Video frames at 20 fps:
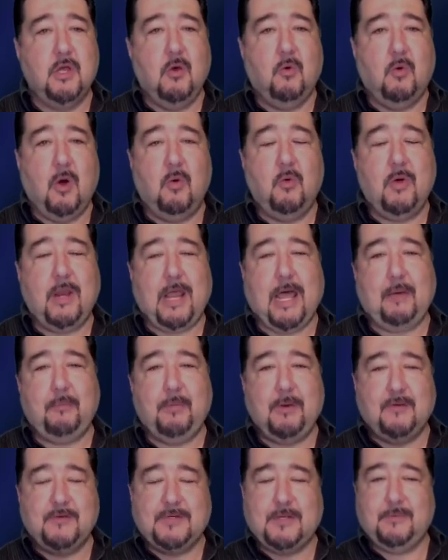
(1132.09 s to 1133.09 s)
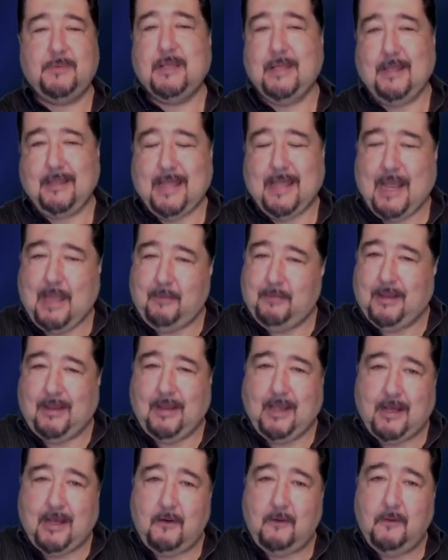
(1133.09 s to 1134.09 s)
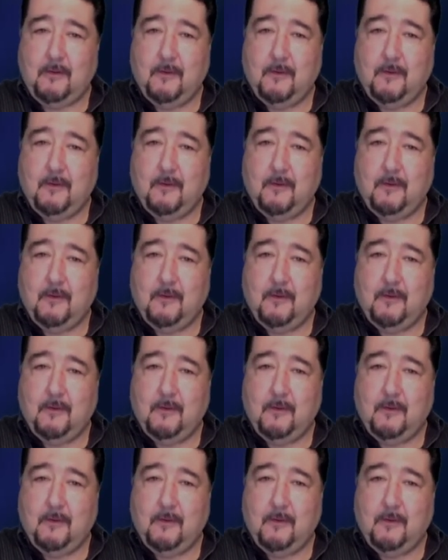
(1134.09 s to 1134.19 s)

What would happen if something like that happened now?